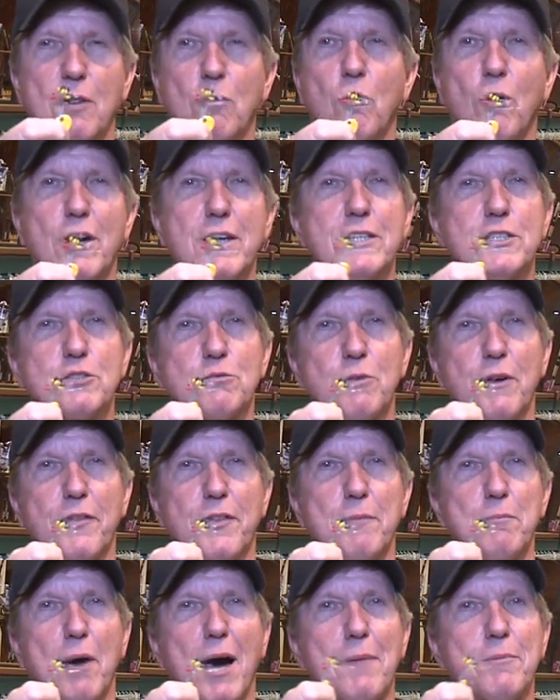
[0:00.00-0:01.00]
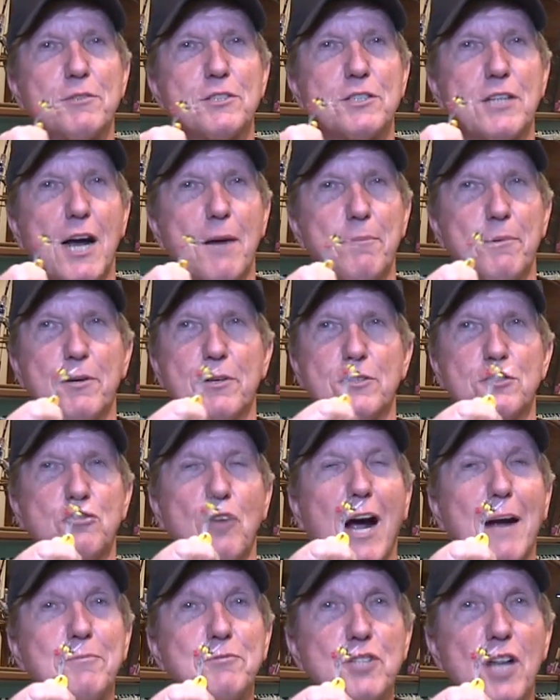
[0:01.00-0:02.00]
One is with the bobber stopper
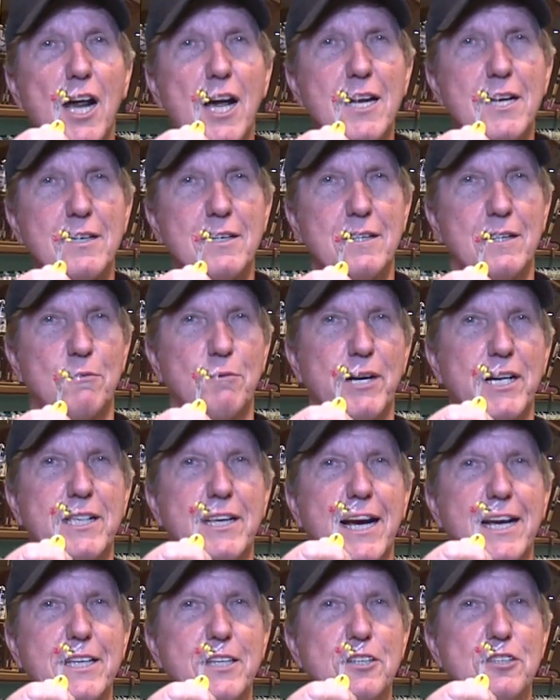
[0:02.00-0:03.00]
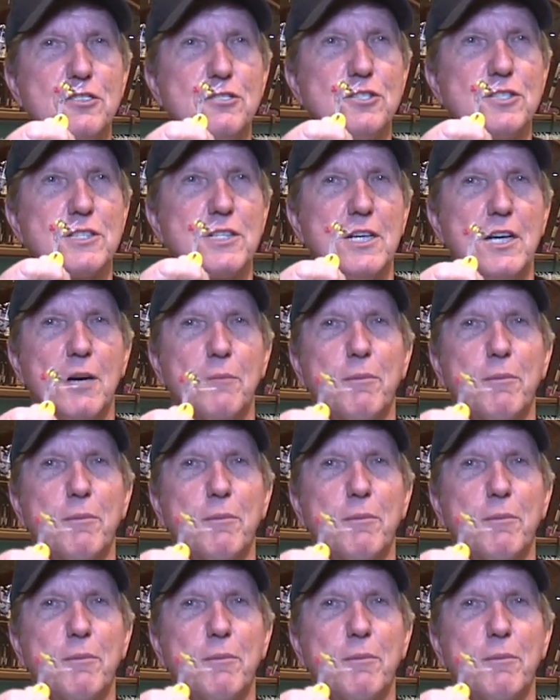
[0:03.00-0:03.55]
drop shot rig I use,